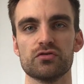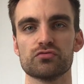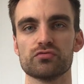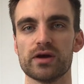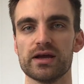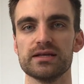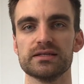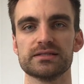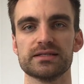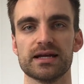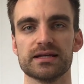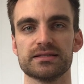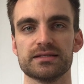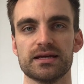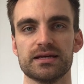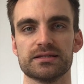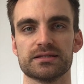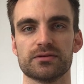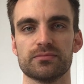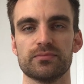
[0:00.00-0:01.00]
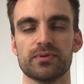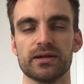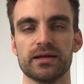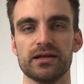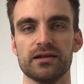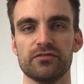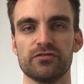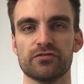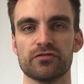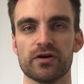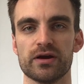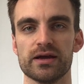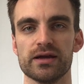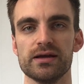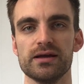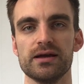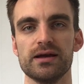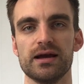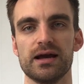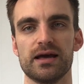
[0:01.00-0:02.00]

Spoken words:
Ratesetter is completely free,